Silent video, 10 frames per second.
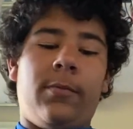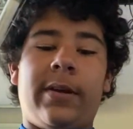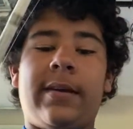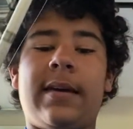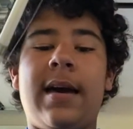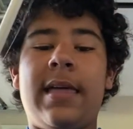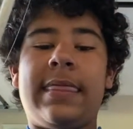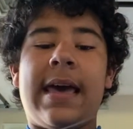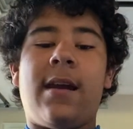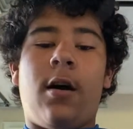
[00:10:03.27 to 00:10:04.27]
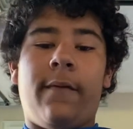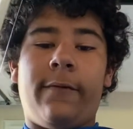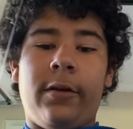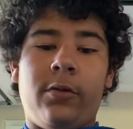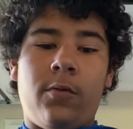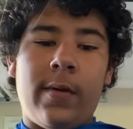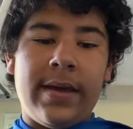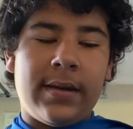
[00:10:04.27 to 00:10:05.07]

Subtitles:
We can cut that off real quick